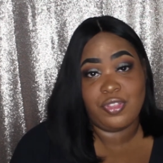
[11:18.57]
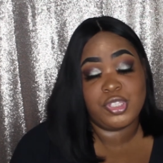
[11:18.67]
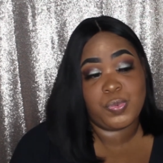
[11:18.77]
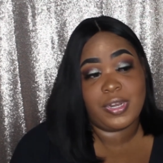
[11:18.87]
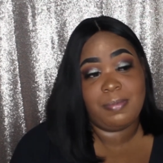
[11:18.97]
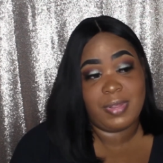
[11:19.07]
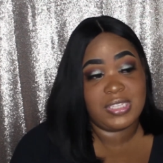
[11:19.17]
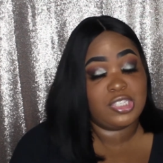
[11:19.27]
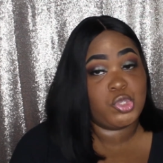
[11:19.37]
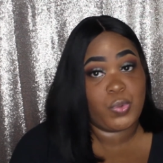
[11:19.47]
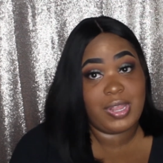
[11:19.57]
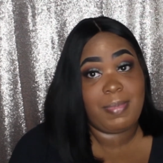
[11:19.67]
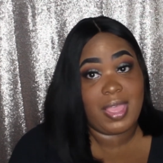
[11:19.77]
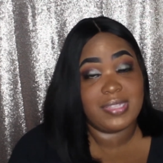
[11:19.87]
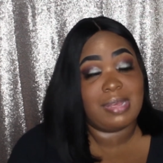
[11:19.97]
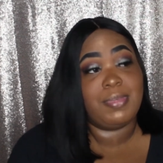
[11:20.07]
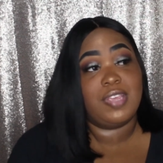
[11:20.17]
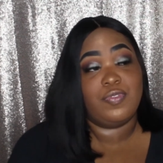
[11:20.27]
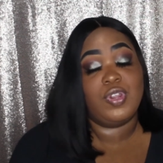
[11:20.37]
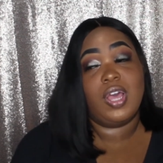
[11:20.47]
other 20 but this is 20 bands i'm
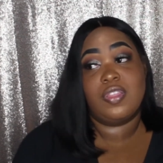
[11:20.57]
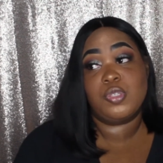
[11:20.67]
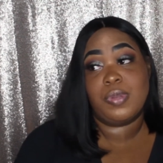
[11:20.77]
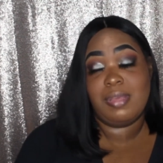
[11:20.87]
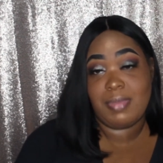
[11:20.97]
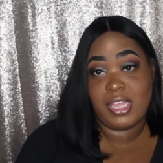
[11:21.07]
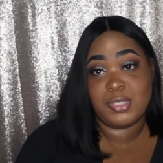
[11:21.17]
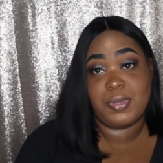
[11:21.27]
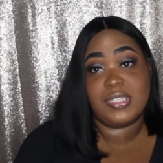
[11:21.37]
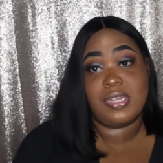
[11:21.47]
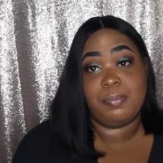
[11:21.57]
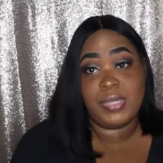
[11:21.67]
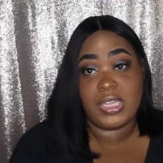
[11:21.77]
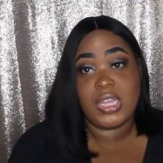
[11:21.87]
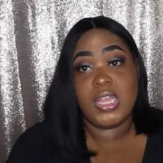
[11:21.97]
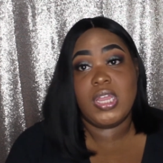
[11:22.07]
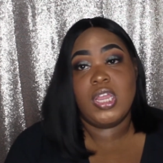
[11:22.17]
gonna give you the other 20 bands when it's complete